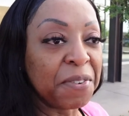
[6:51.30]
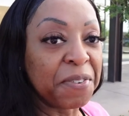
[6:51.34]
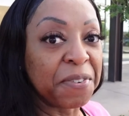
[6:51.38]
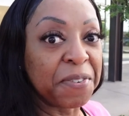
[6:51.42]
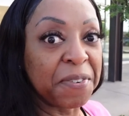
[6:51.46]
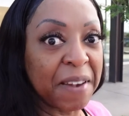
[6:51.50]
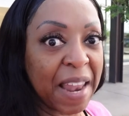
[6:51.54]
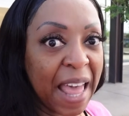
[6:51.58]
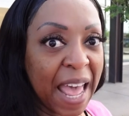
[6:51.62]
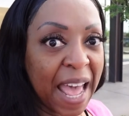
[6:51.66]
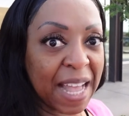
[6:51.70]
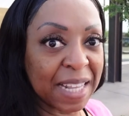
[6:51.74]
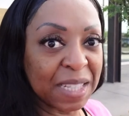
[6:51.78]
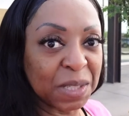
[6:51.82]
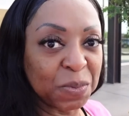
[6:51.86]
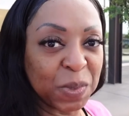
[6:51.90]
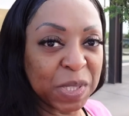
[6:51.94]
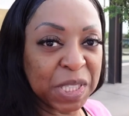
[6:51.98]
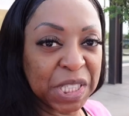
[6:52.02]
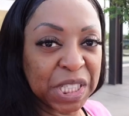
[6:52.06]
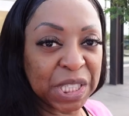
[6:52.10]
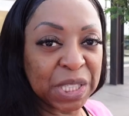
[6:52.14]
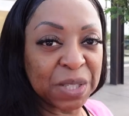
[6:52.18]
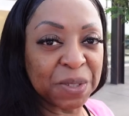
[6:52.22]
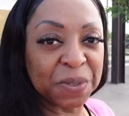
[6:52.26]
flat,
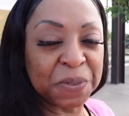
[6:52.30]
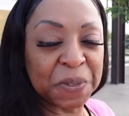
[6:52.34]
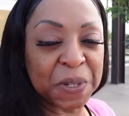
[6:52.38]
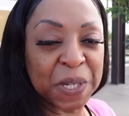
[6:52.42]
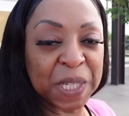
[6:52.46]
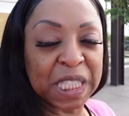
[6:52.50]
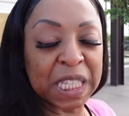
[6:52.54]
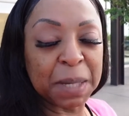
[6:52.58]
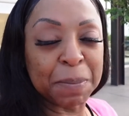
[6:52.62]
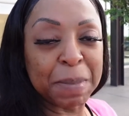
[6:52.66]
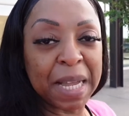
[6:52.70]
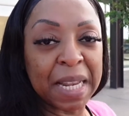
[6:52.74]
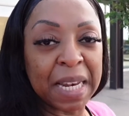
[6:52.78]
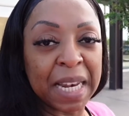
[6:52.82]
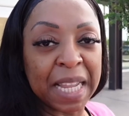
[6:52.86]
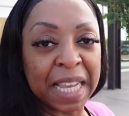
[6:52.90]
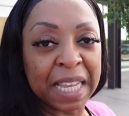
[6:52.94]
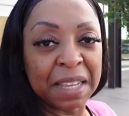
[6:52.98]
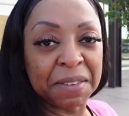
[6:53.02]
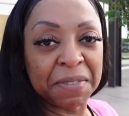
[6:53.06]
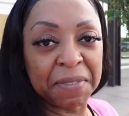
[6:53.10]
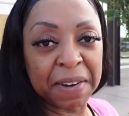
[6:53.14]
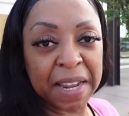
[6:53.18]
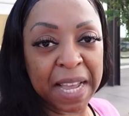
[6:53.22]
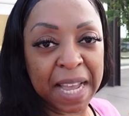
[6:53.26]
which is the first time I
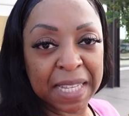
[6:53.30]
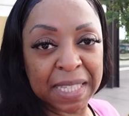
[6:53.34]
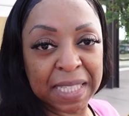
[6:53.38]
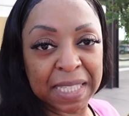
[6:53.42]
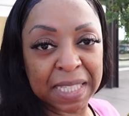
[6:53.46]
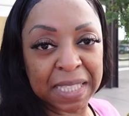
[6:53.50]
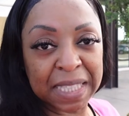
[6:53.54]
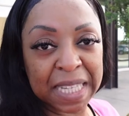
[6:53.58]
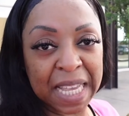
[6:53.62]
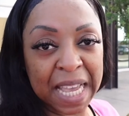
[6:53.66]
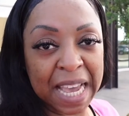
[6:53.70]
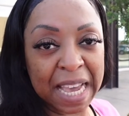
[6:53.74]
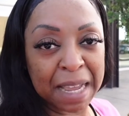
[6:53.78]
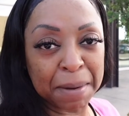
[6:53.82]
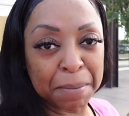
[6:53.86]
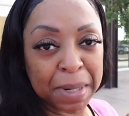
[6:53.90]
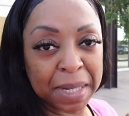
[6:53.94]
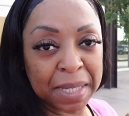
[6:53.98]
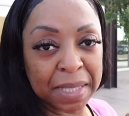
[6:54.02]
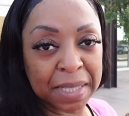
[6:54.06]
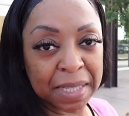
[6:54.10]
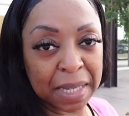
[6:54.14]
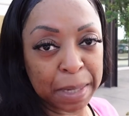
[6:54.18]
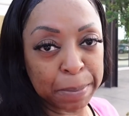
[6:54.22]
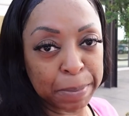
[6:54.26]
laid flat since I had
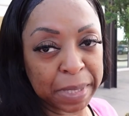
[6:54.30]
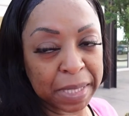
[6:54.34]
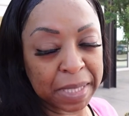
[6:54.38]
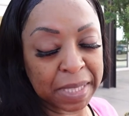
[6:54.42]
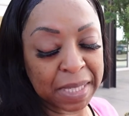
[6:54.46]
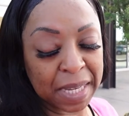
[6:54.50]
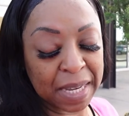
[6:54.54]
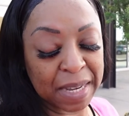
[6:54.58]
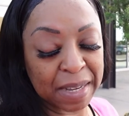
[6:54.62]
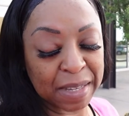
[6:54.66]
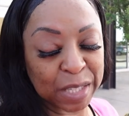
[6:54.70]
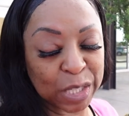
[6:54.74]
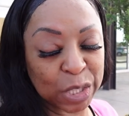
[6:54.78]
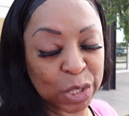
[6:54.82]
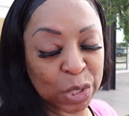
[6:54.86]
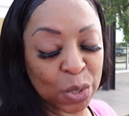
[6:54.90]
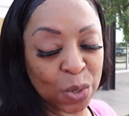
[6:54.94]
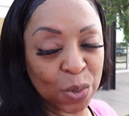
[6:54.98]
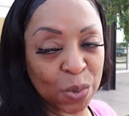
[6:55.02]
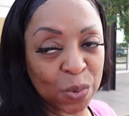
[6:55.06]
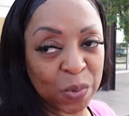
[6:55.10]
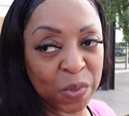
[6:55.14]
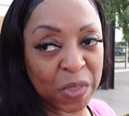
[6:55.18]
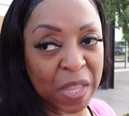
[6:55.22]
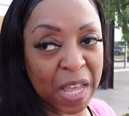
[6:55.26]
my tummy tuck,
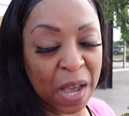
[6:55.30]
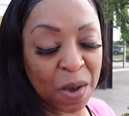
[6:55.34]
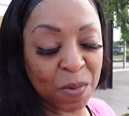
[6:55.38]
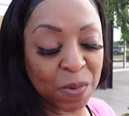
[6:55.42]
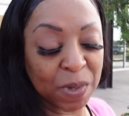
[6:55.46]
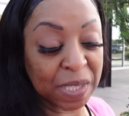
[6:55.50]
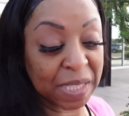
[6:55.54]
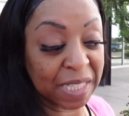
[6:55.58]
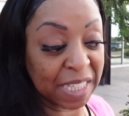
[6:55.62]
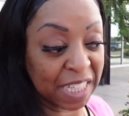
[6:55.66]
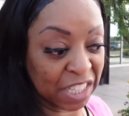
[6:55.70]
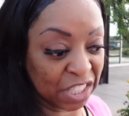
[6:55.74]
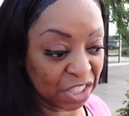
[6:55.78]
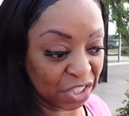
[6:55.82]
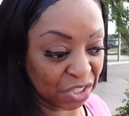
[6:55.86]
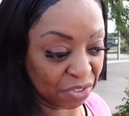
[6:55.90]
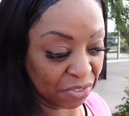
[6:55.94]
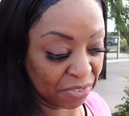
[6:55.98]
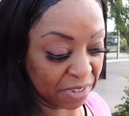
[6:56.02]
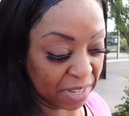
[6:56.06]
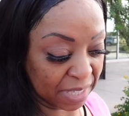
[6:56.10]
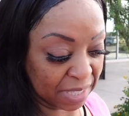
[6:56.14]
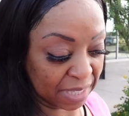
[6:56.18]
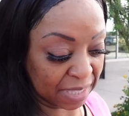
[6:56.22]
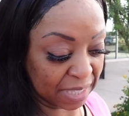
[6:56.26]
so that was
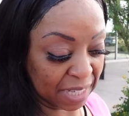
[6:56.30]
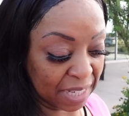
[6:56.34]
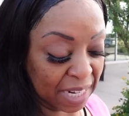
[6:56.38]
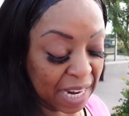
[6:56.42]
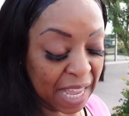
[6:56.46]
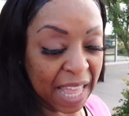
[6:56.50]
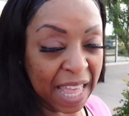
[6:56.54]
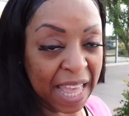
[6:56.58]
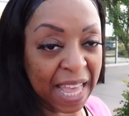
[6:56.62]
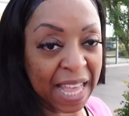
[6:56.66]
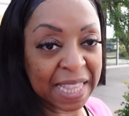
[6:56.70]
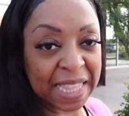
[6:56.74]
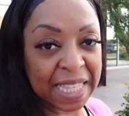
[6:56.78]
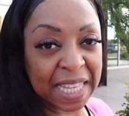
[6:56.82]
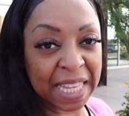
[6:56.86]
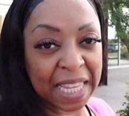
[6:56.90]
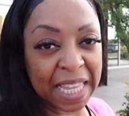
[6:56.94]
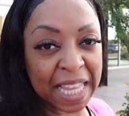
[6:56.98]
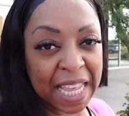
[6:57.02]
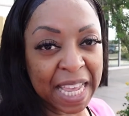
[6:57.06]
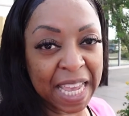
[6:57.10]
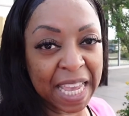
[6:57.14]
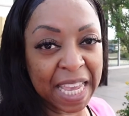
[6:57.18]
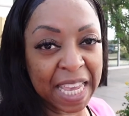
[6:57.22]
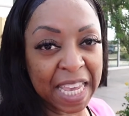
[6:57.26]
interesting. I had to
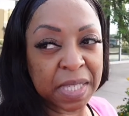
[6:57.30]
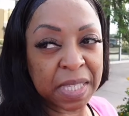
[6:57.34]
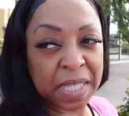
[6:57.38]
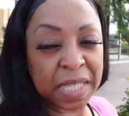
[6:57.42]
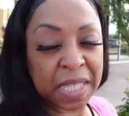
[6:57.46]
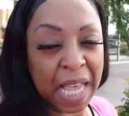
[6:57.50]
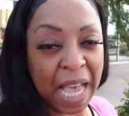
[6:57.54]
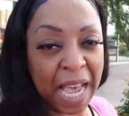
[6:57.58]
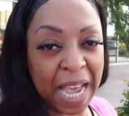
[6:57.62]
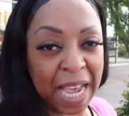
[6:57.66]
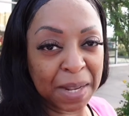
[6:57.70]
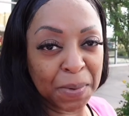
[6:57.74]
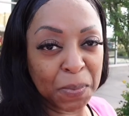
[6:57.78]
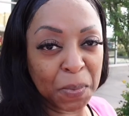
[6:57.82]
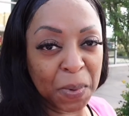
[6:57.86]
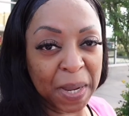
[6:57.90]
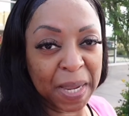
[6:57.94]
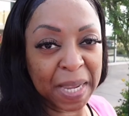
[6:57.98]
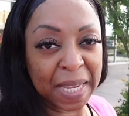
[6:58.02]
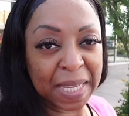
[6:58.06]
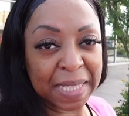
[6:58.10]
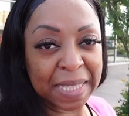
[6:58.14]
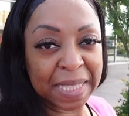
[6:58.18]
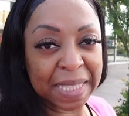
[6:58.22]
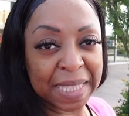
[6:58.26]
lay
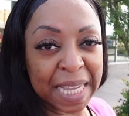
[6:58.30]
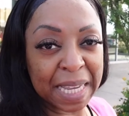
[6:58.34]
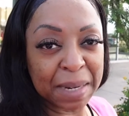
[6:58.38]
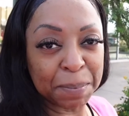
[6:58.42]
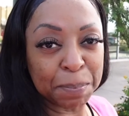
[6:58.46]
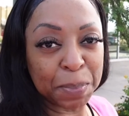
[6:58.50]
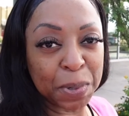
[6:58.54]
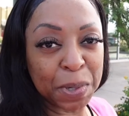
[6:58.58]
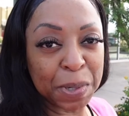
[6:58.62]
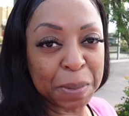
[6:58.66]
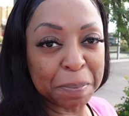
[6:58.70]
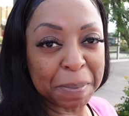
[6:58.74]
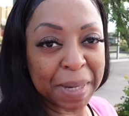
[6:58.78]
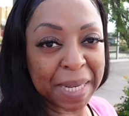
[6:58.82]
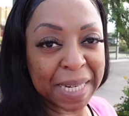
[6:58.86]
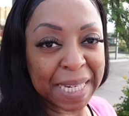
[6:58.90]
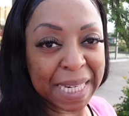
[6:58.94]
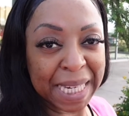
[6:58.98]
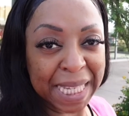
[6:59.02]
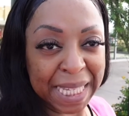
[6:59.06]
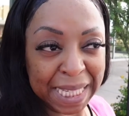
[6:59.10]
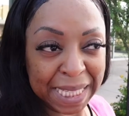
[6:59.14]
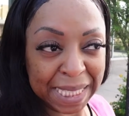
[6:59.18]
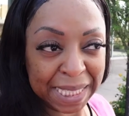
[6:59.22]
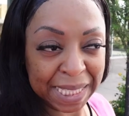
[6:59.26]
sideways, then put my
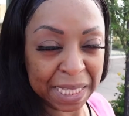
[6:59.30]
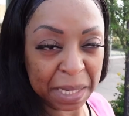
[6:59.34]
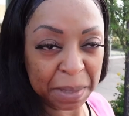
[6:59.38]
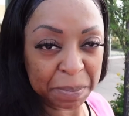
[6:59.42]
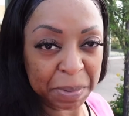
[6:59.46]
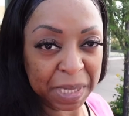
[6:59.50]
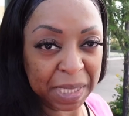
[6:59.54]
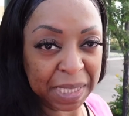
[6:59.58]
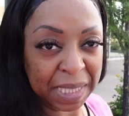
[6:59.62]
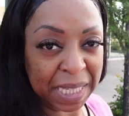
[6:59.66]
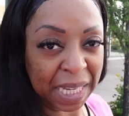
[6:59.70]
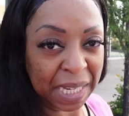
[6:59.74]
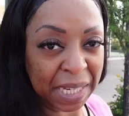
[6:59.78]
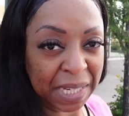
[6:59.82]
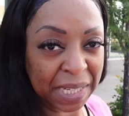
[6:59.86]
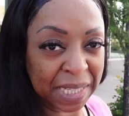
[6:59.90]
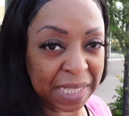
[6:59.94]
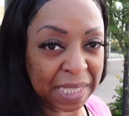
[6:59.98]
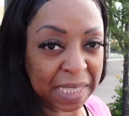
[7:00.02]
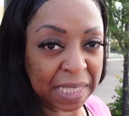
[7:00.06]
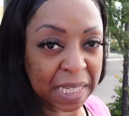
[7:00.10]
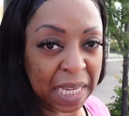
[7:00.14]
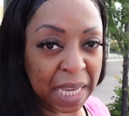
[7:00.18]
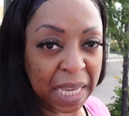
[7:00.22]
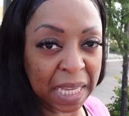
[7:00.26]
knees up because I
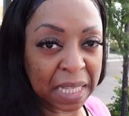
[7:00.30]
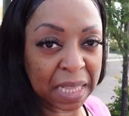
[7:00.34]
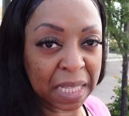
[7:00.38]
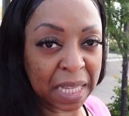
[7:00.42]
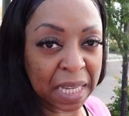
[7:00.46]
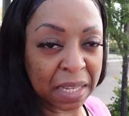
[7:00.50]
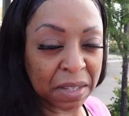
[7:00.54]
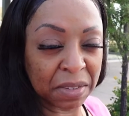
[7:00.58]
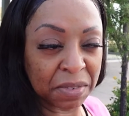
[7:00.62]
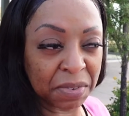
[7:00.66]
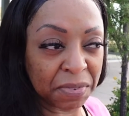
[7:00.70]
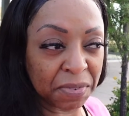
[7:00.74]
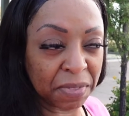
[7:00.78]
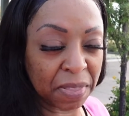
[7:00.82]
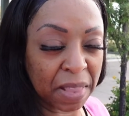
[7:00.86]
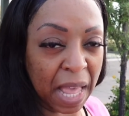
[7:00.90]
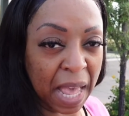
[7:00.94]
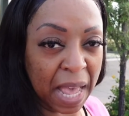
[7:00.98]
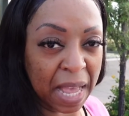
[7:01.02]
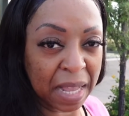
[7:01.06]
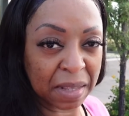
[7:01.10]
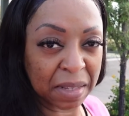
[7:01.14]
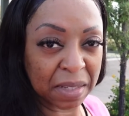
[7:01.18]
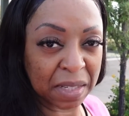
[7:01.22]
couldn't take laying flat